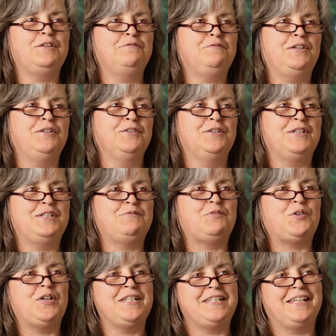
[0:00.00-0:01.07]
the fear in his
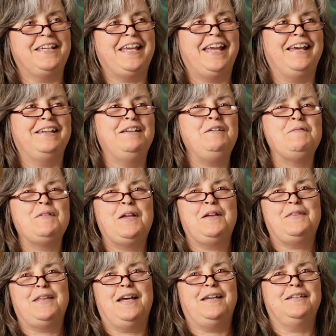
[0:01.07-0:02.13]
voice again,
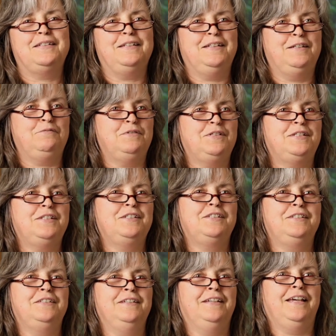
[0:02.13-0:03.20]
that it was
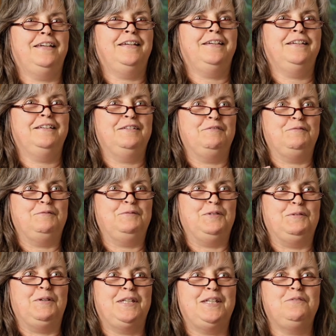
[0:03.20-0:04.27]
like
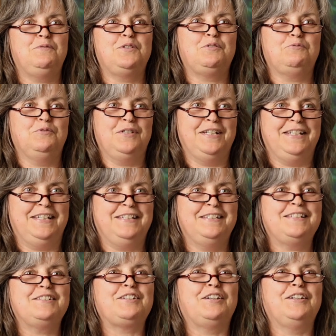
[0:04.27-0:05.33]
he was really
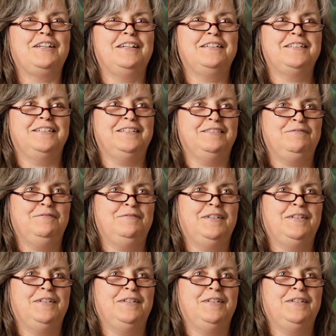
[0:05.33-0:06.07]
starting to